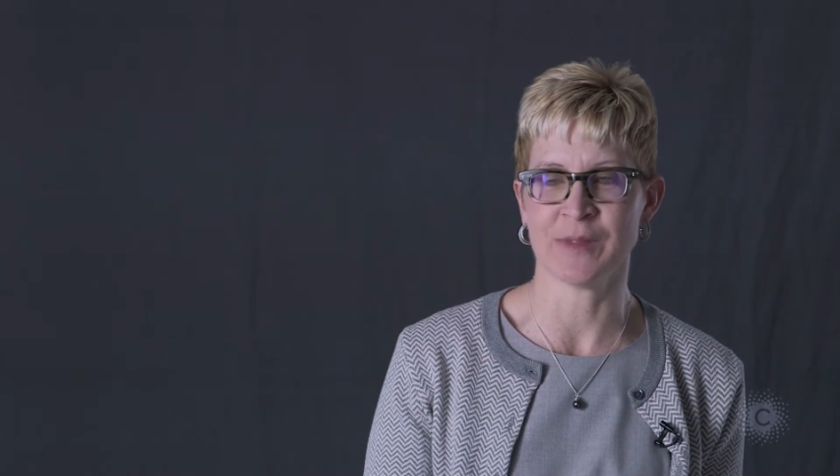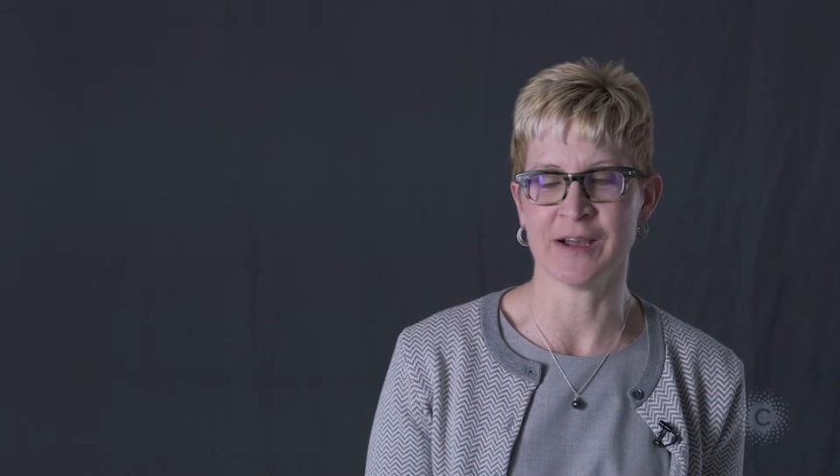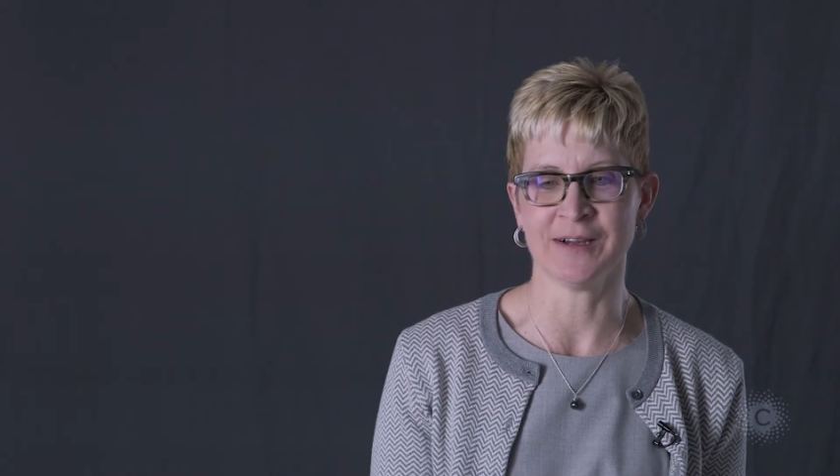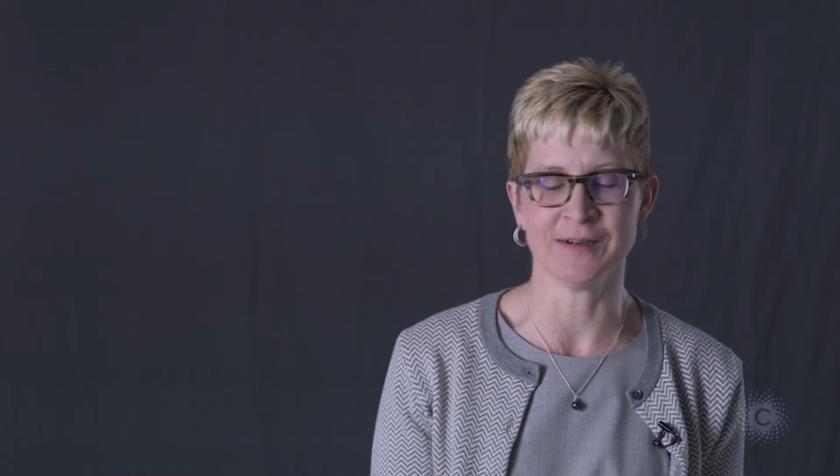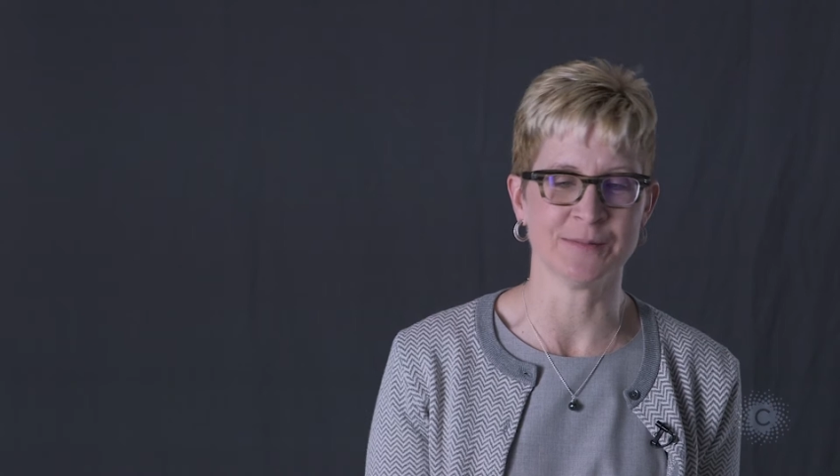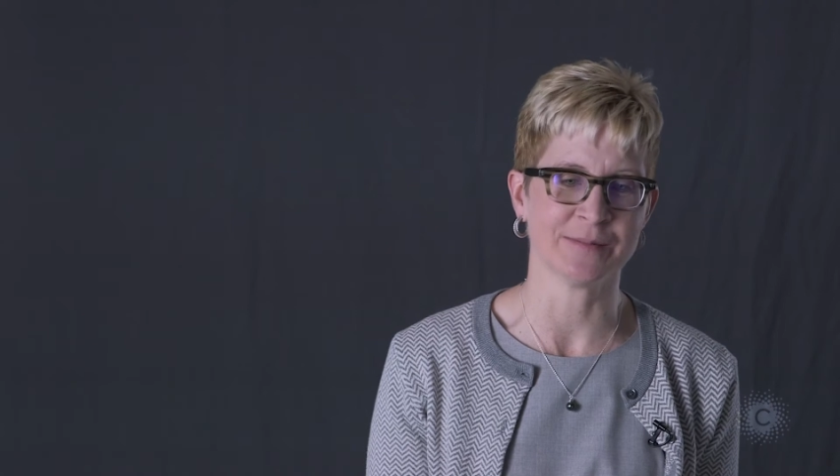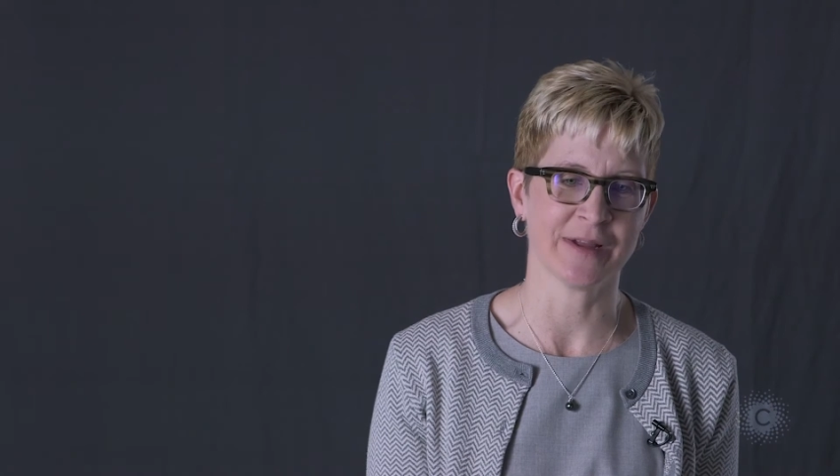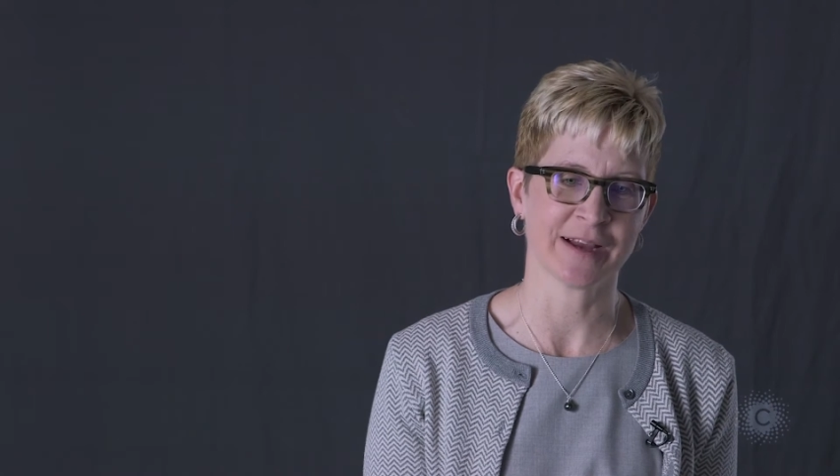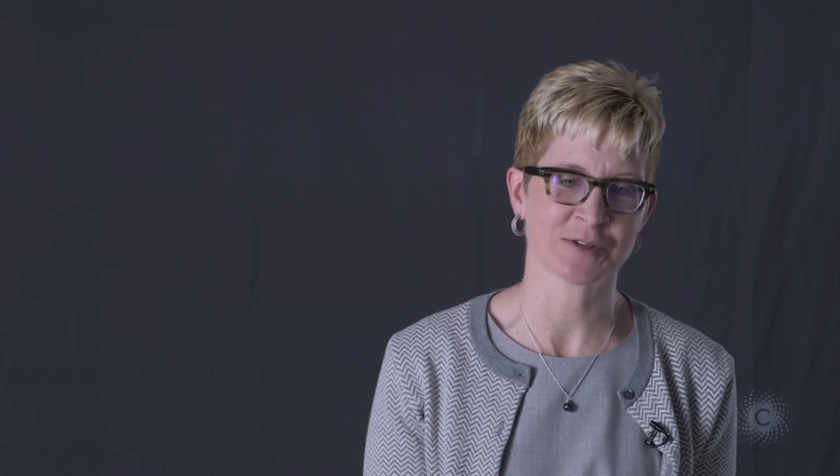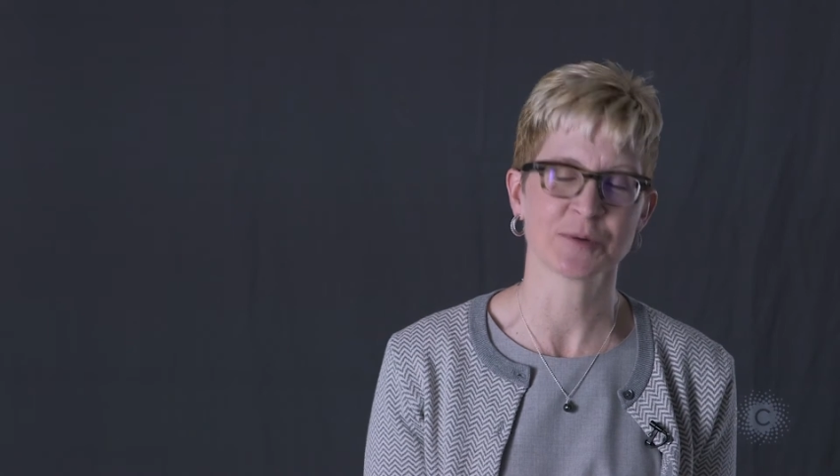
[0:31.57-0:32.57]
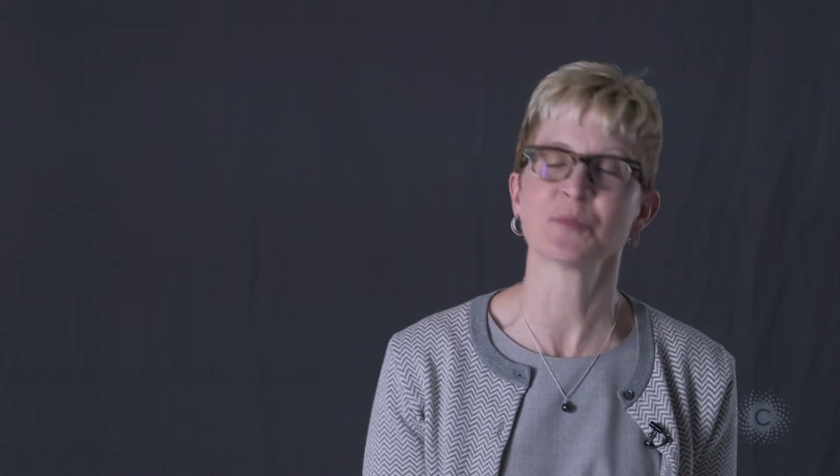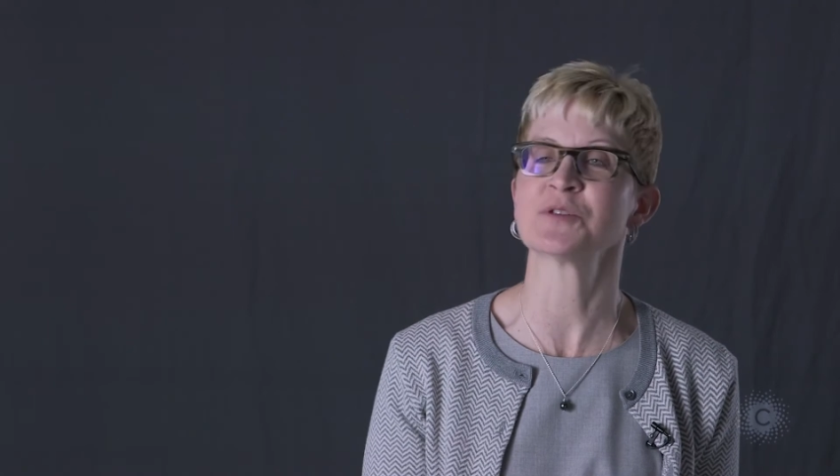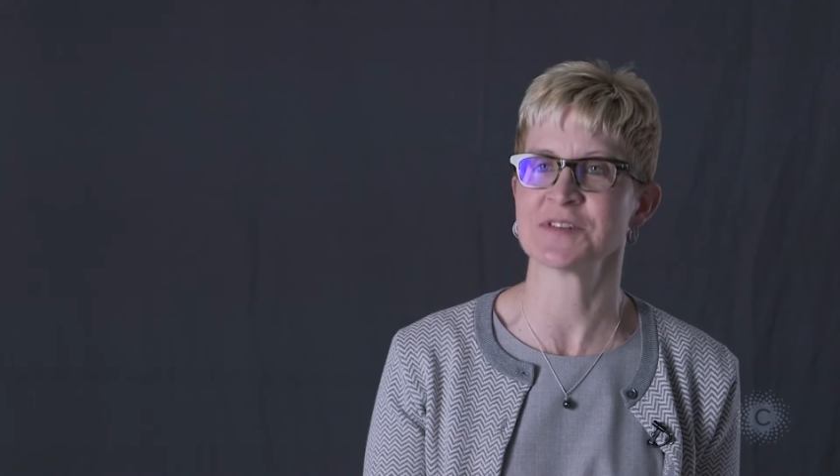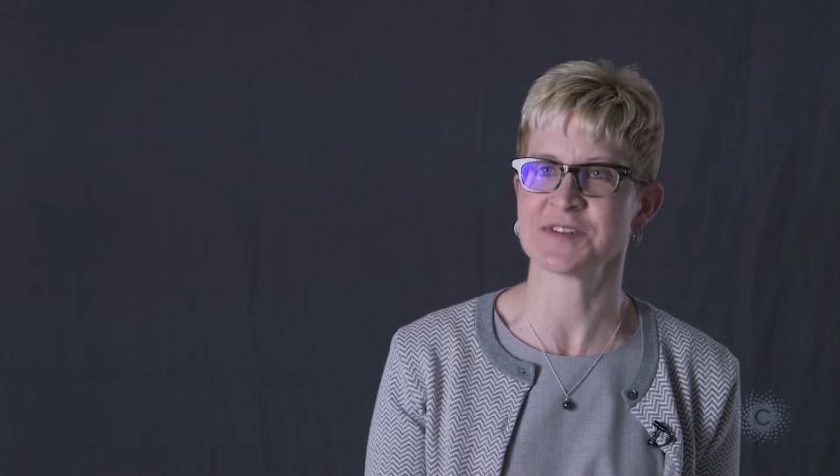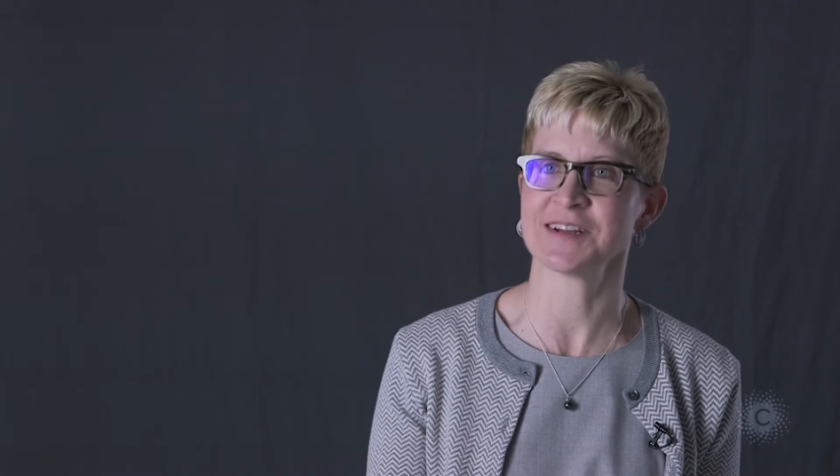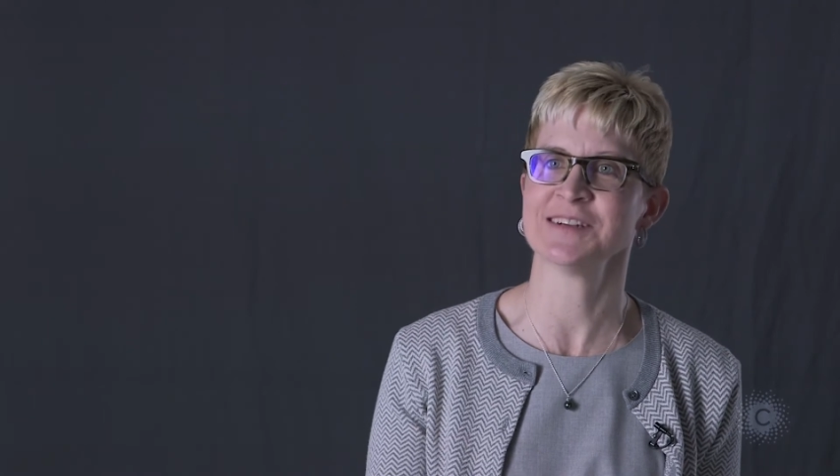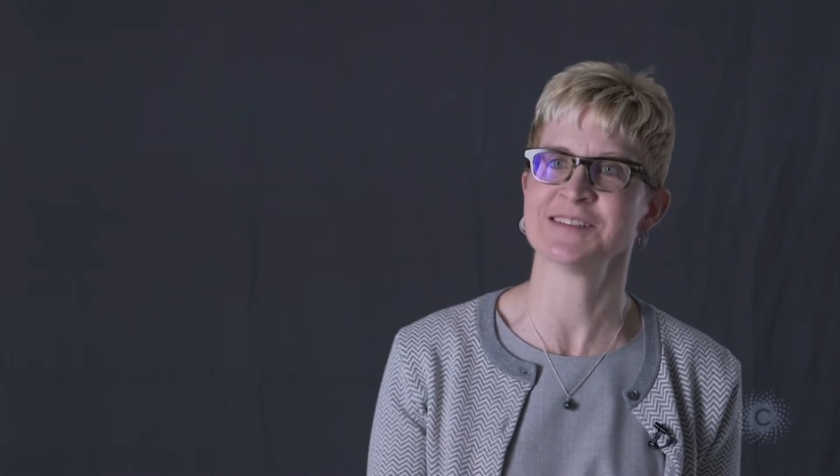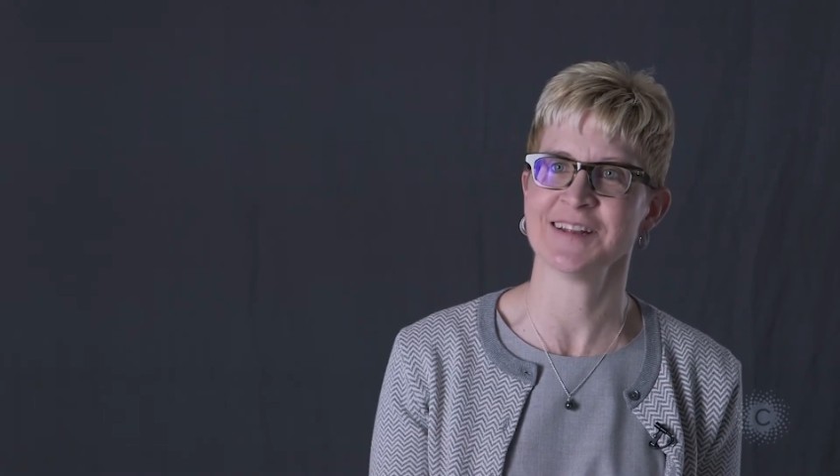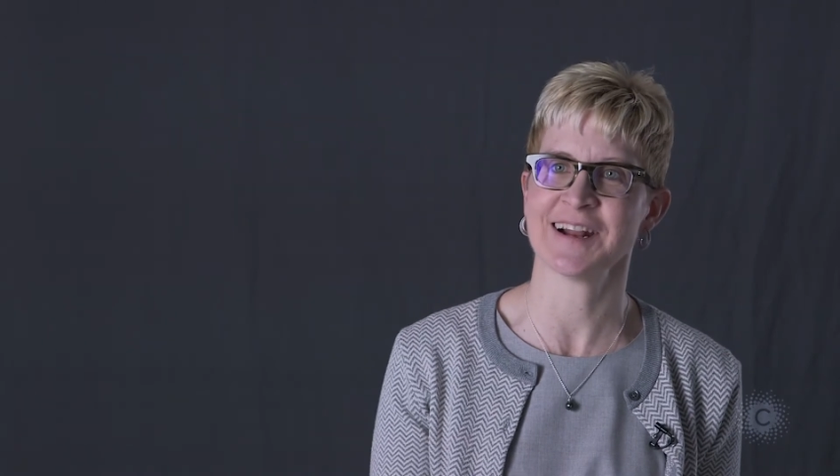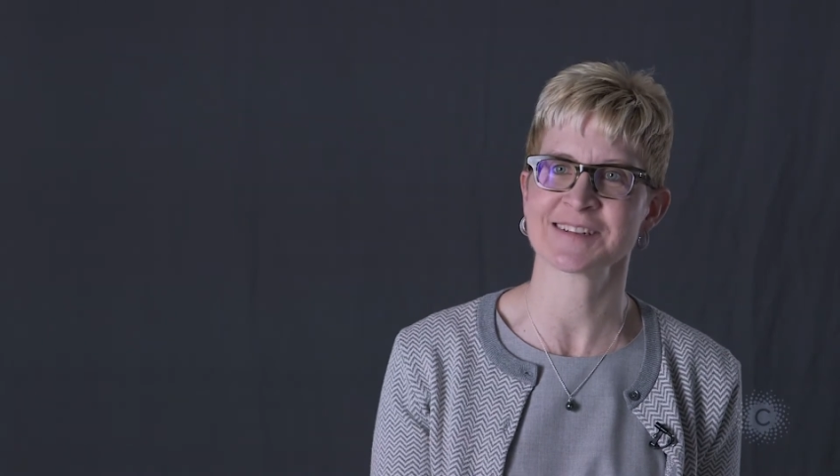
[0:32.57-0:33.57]
um, actually persisting
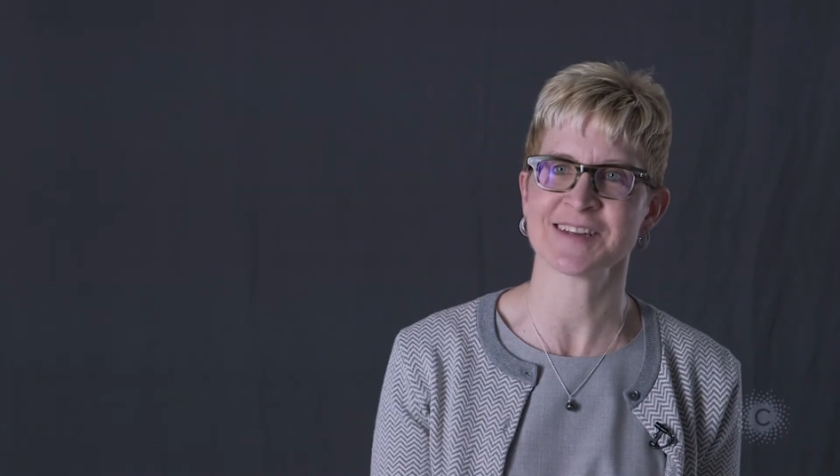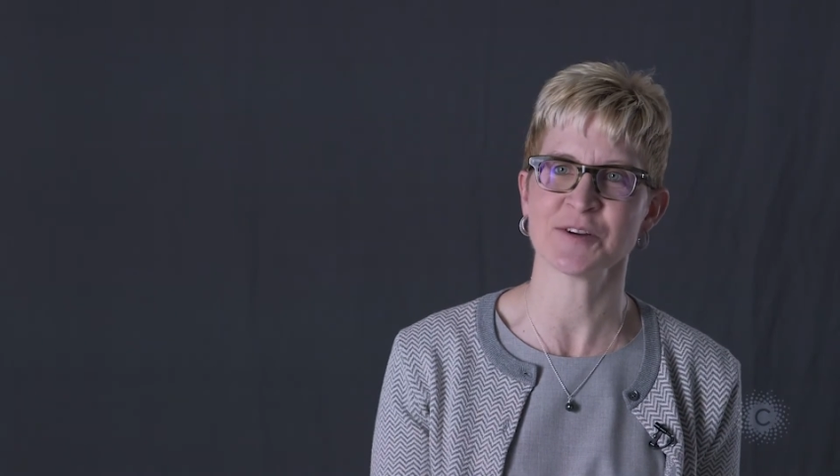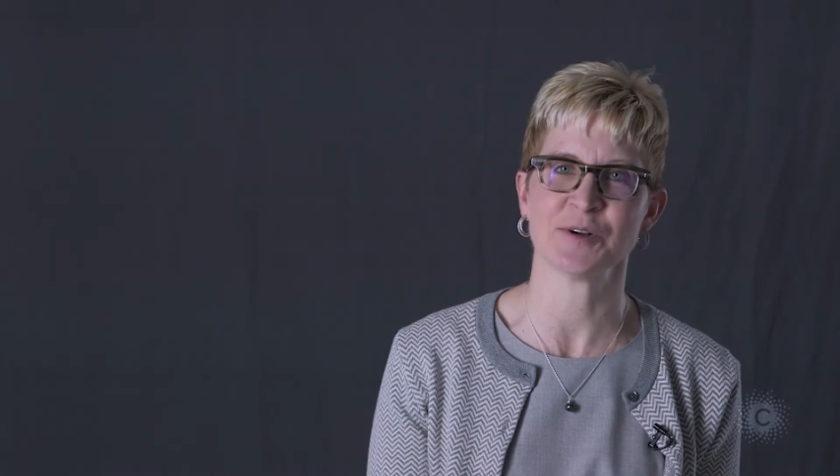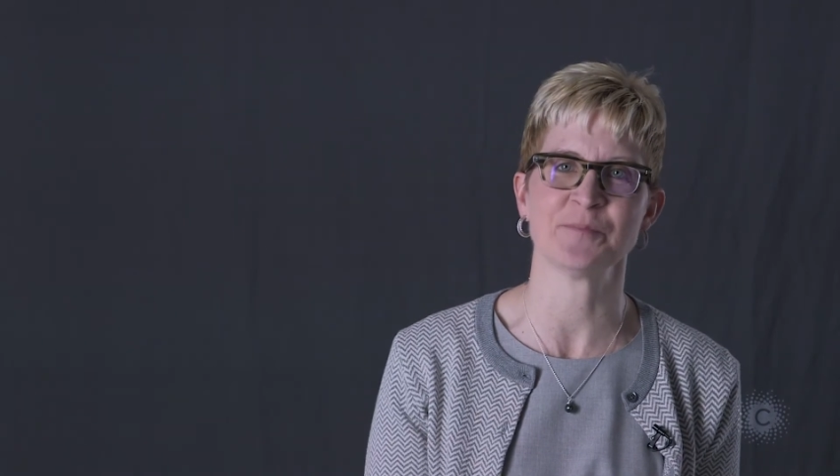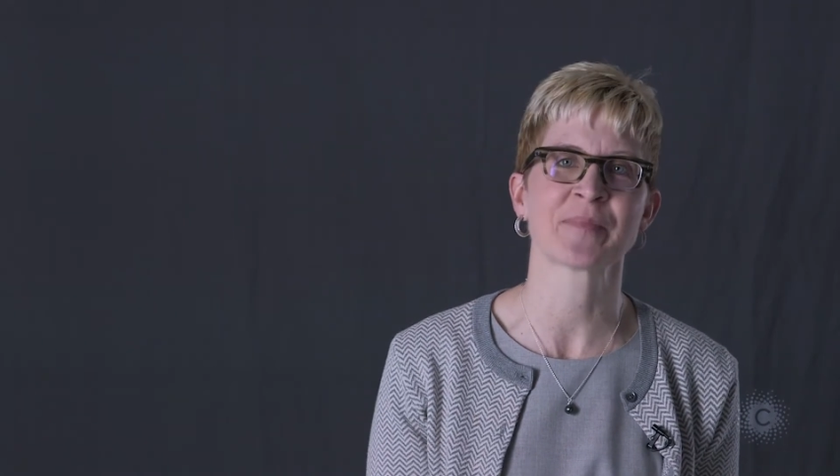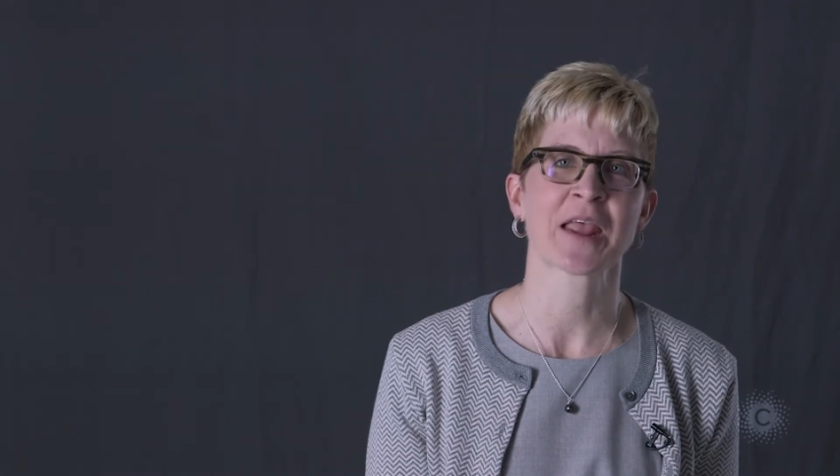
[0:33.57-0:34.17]
into the next session.